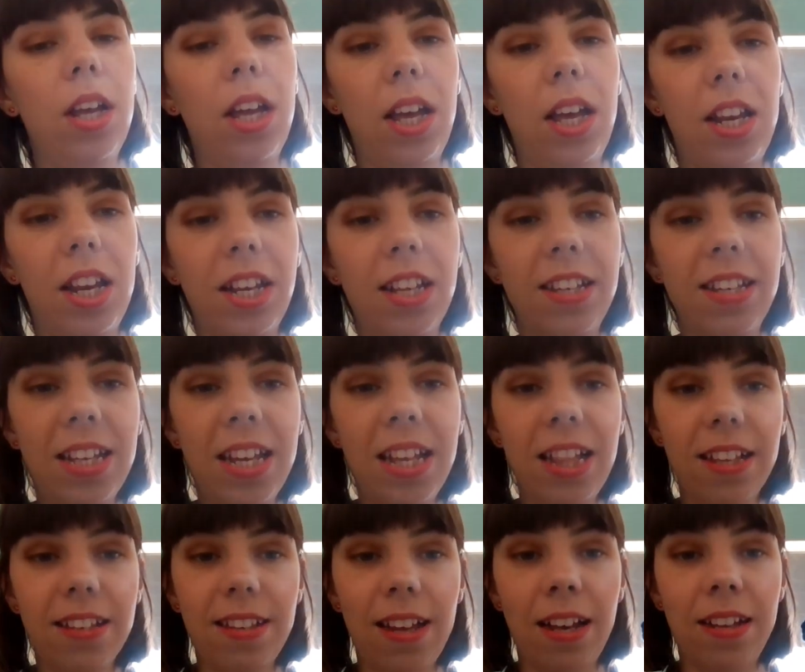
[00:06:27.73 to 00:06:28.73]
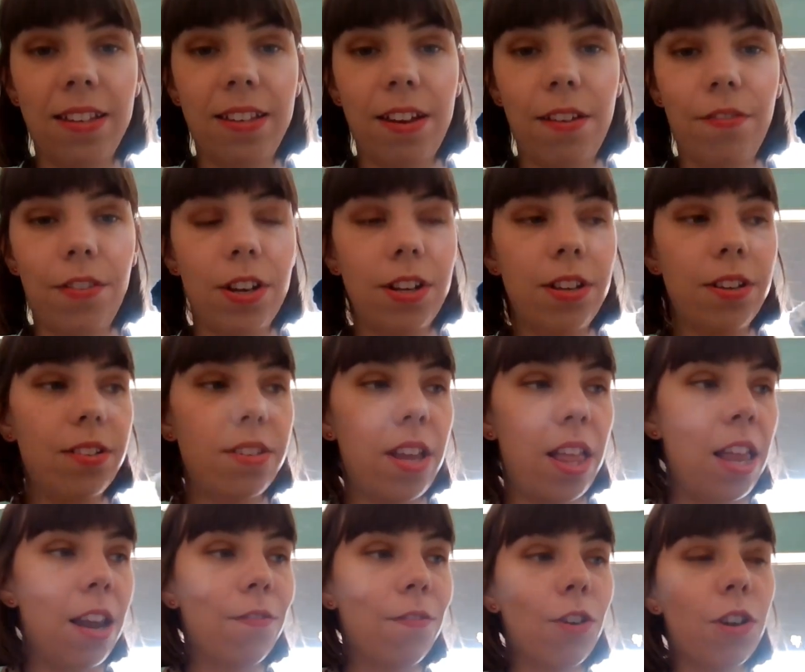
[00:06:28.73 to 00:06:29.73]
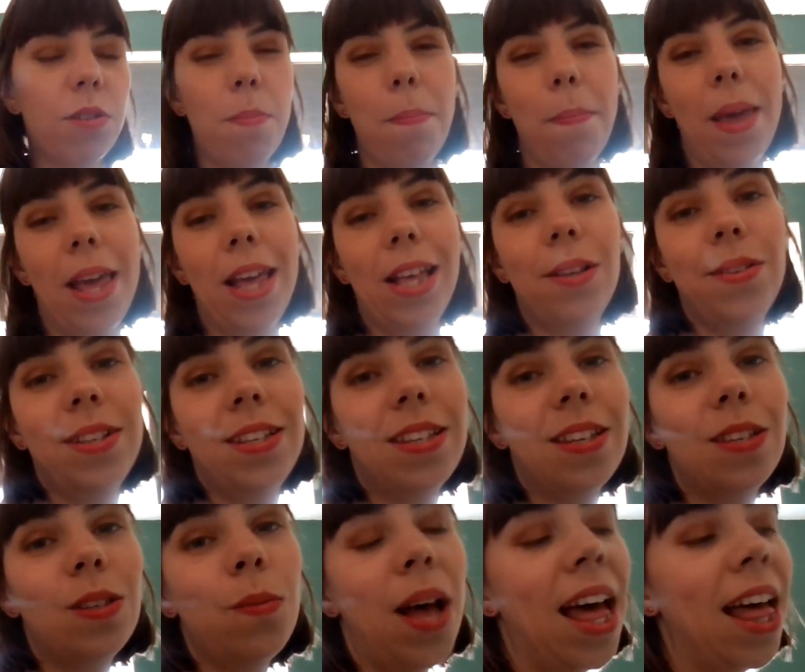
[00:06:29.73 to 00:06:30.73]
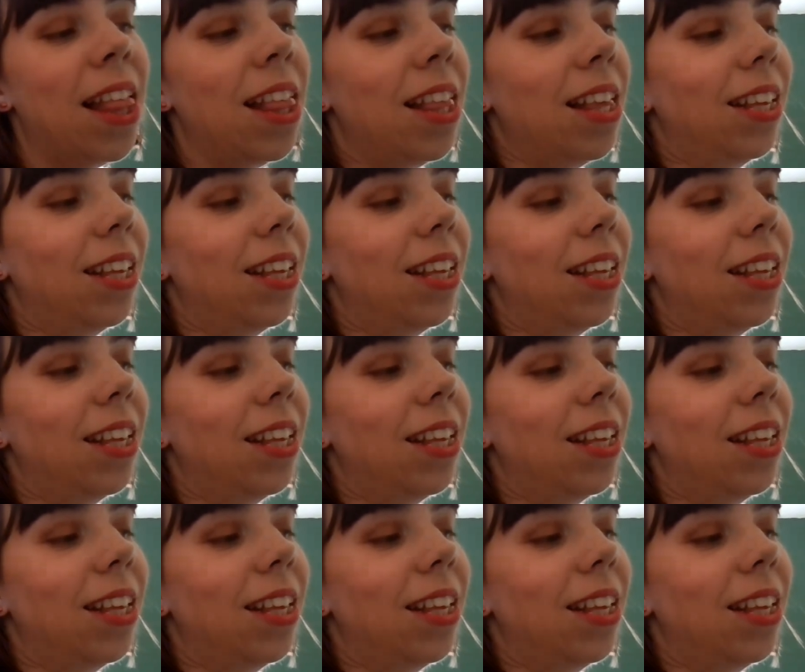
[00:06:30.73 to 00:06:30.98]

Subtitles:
You can see the size difference. And then I've got some pink ones as well.